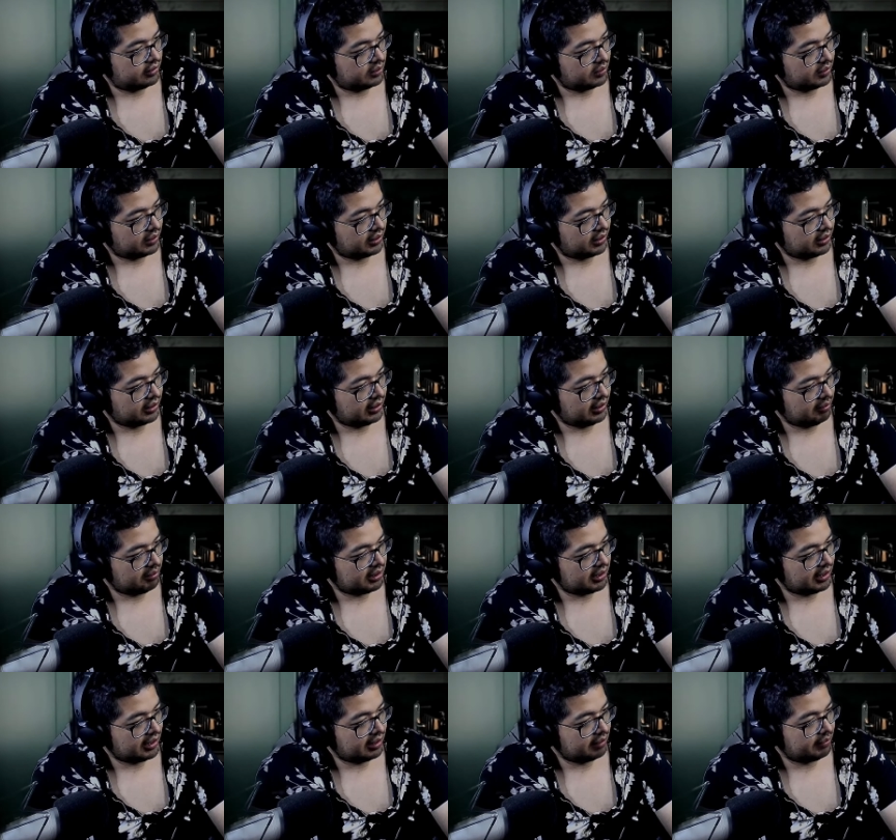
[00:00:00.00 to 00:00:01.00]
Doing good.
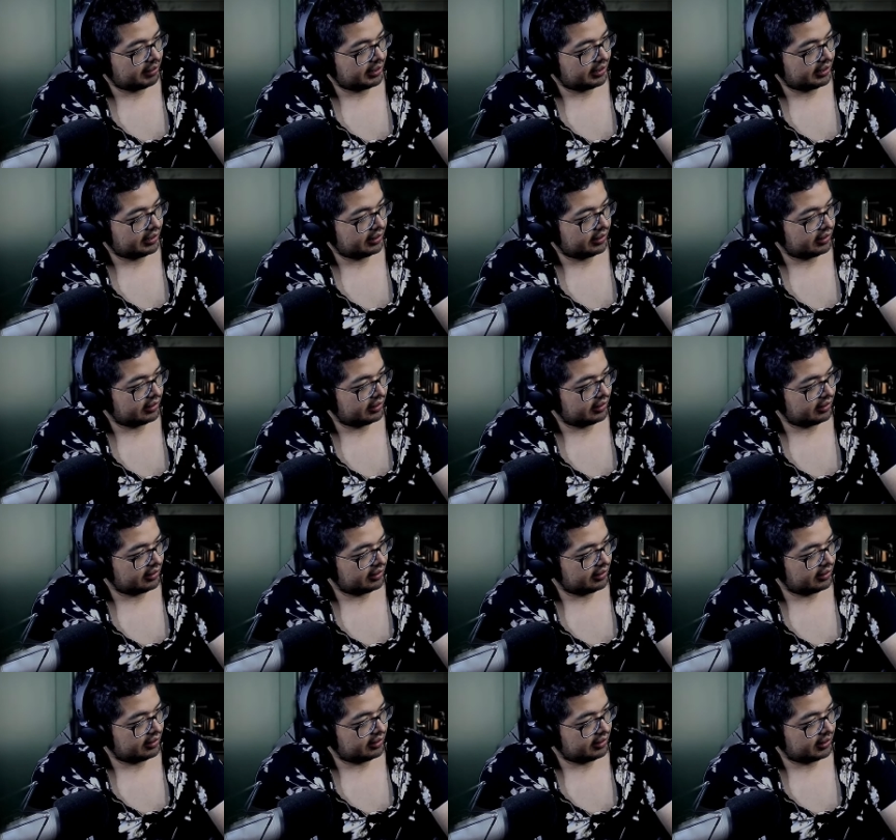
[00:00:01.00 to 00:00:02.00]
I'm glad, man.
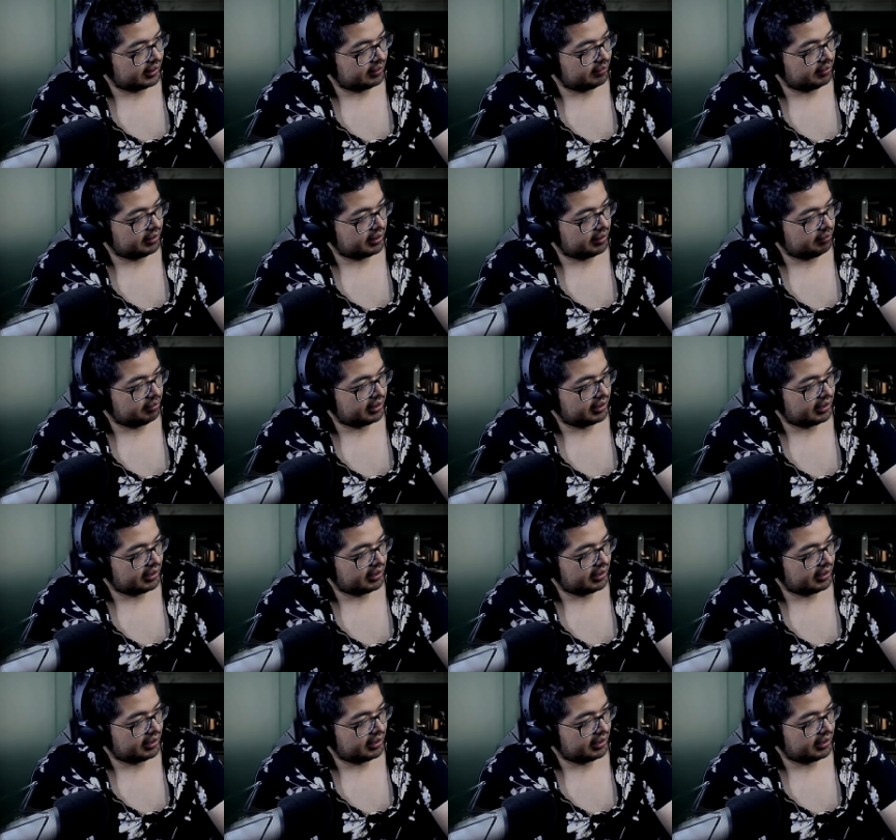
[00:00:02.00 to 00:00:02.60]
I'm